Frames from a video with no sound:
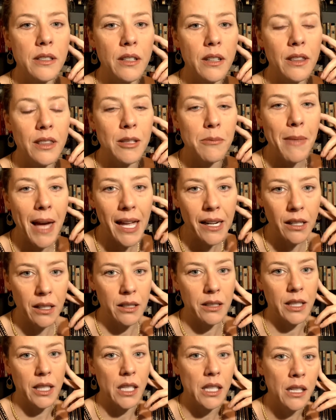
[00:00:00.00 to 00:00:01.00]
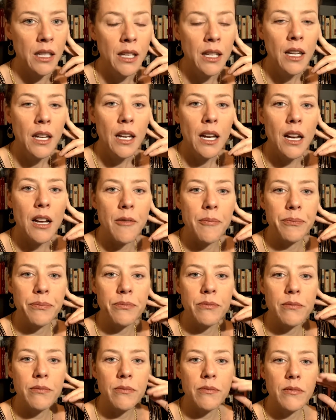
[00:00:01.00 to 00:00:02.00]
thematically,
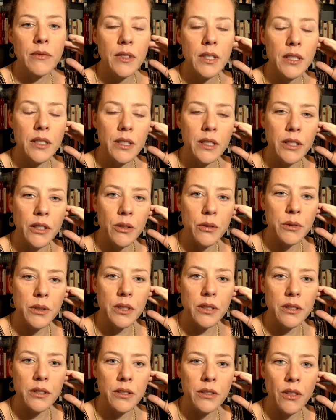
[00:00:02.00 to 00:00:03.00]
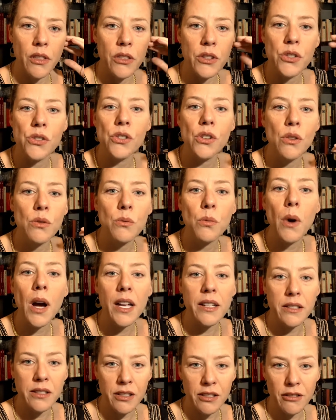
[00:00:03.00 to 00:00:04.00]
you know, the so
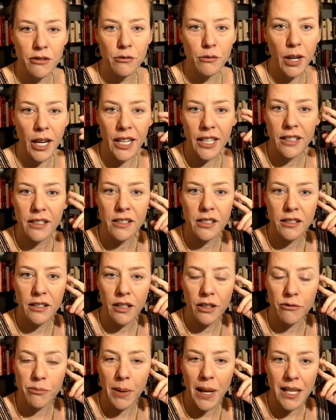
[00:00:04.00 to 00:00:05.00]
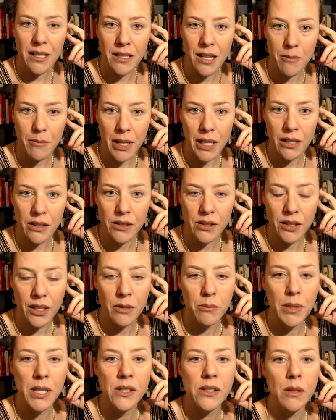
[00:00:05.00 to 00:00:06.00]
what, right, of pandemics
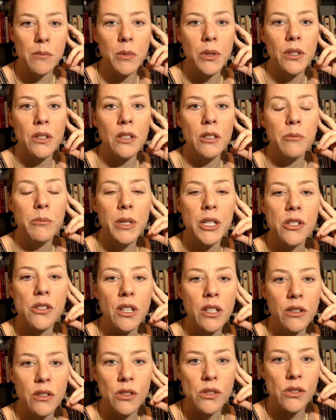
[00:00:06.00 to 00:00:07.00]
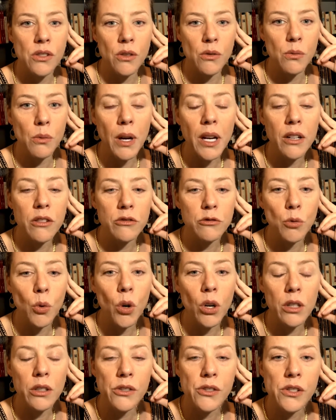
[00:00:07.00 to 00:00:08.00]
can be similar, much like the so what of
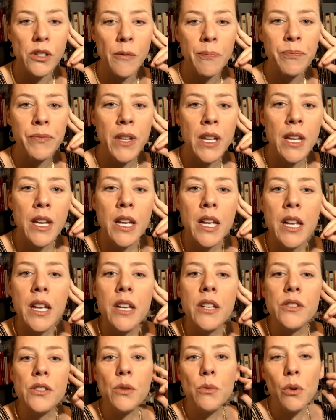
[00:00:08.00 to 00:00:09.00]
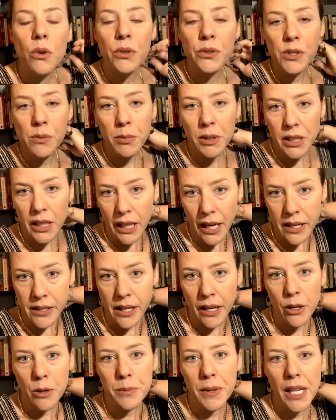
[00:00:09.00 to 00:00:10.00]
wars. So ultimately, guys,
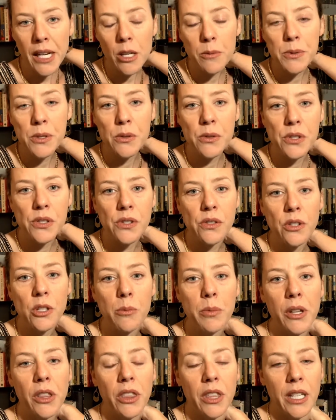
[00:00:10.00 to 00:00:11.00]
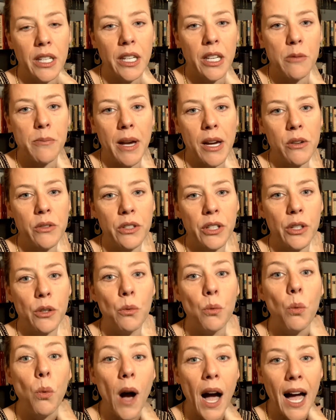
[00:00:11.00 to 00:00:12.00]
I hope that helps you just a little bit thinking about, you know,
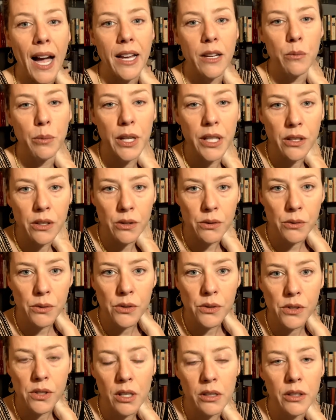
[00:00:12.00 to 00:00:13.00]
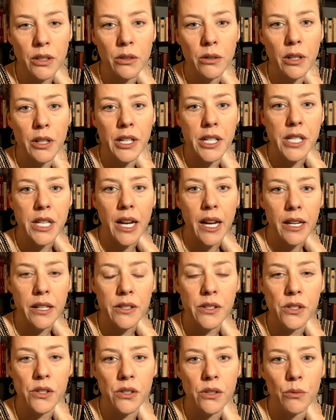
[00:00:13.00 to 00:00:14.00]
why we use a literary
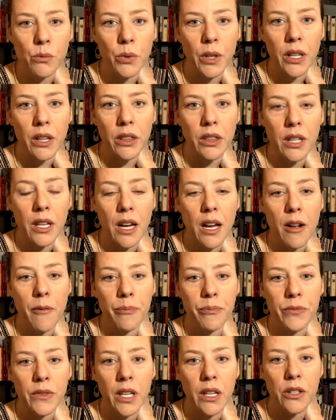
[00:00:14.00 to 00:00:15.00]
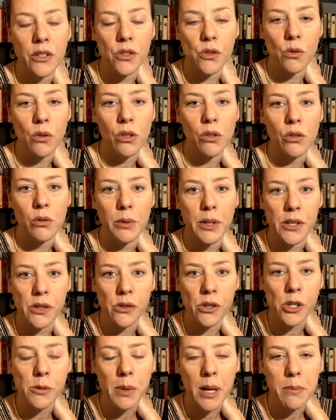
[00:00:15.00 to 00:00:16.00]
text with a historical
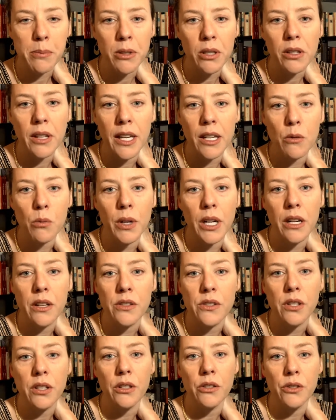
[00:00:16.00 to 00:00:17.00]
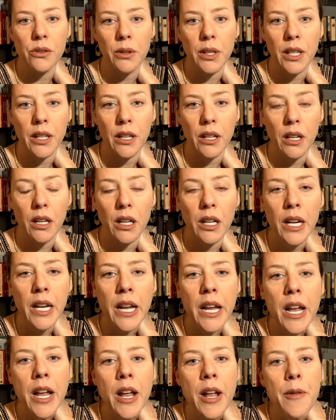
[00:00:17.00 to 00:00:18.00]
research paper, like what it is that you're doing here.
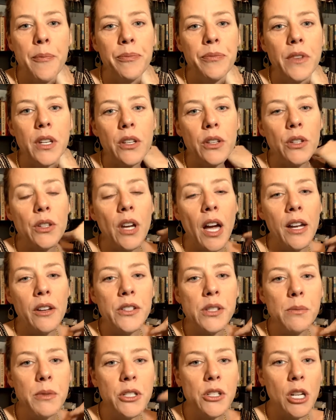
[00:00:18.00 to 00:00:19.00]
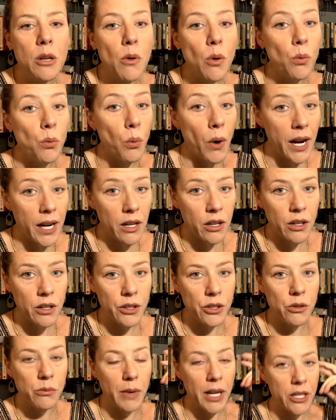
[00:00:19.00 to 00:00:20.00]
I also want to talk about where
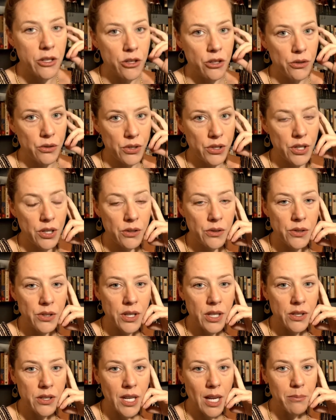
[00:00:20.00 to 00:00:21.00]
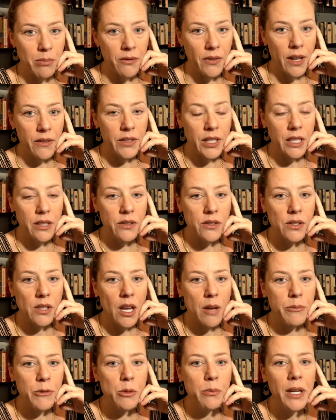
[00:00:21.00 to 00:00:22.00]
you might choose to use this type of evidence.
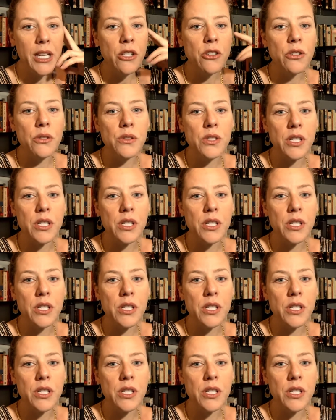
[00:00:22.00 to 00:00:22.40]
You might choose to